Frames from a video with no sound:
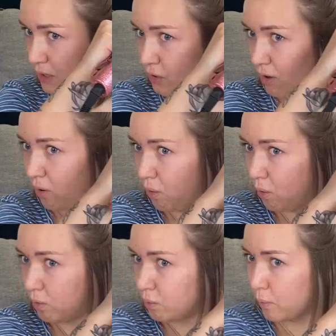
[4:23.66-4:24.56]
it the
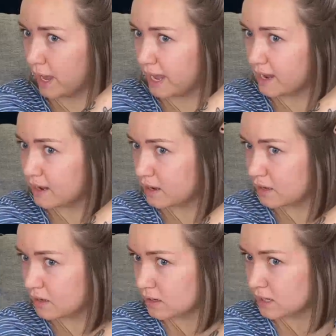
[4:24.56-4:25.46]
whole way,
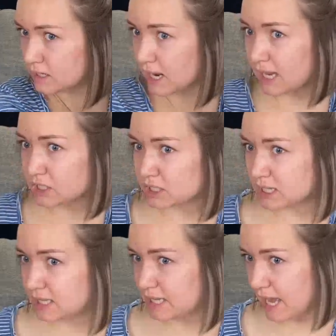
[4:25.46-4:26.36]
not just
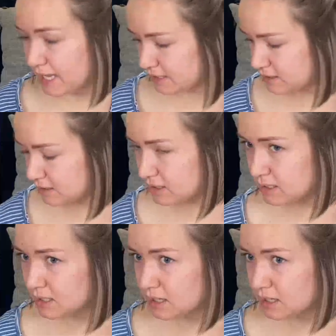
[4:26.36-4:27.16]
at the ends.